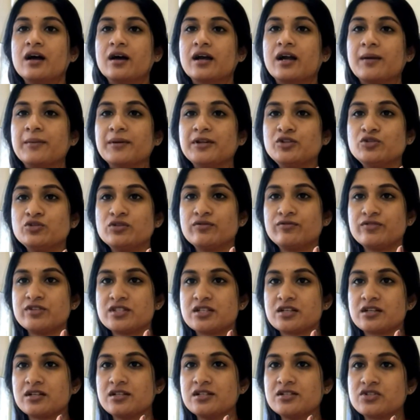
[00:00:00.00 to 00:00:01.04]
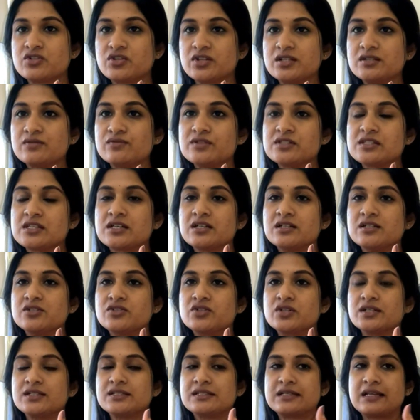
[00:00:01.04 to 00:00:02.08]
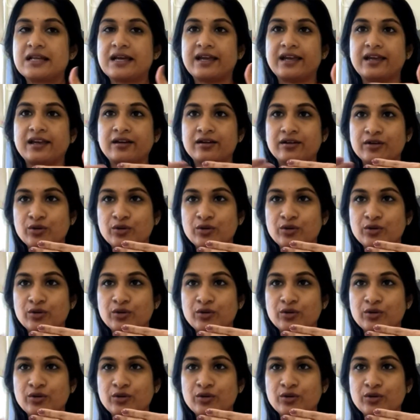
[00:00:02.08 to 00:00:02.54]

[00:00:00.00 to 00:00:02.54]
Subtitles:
Coming to the physical stress, like